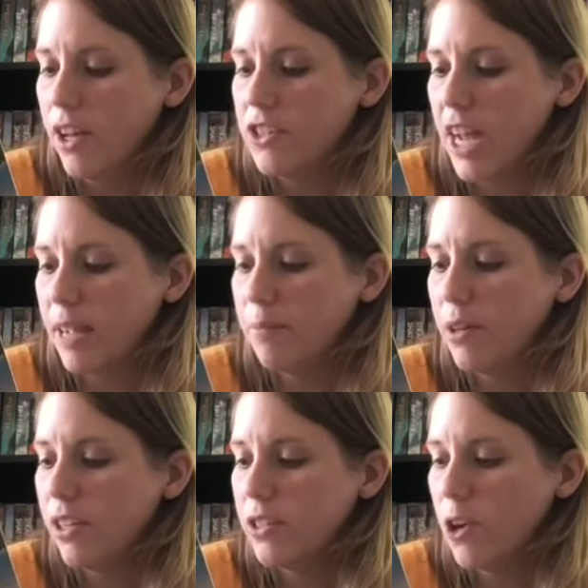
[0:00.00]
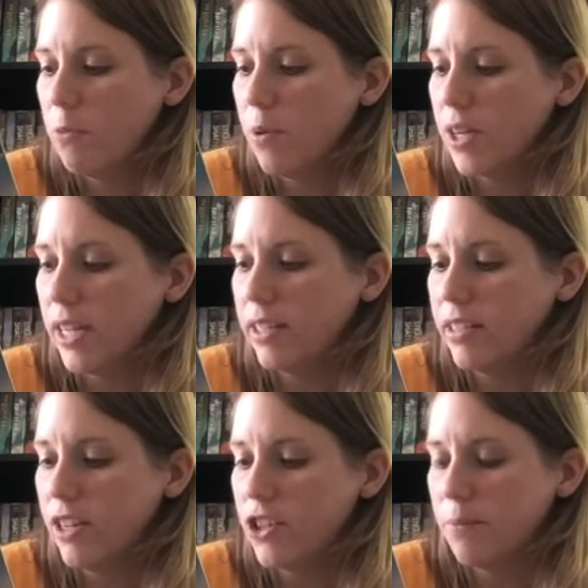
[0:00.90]
Jack put his notebook and the
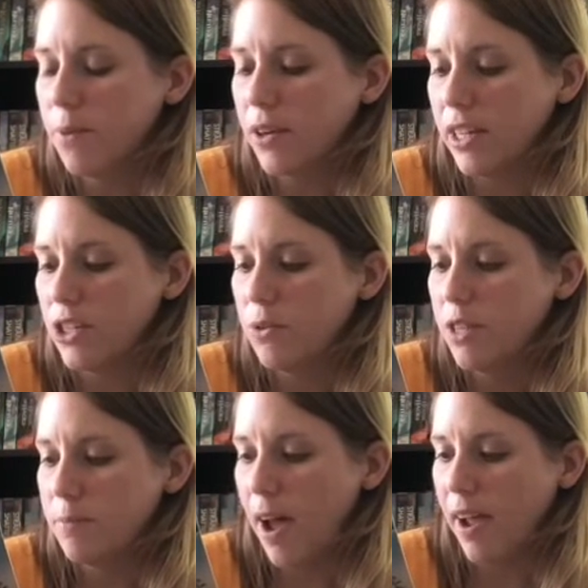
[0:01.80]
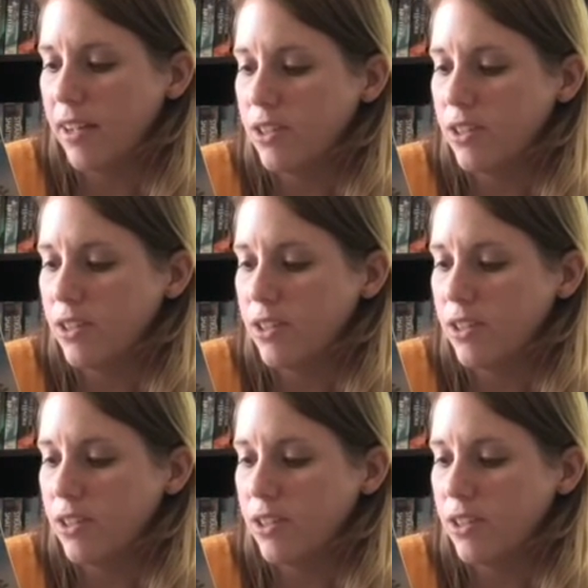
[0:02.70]
ninja book into his pack.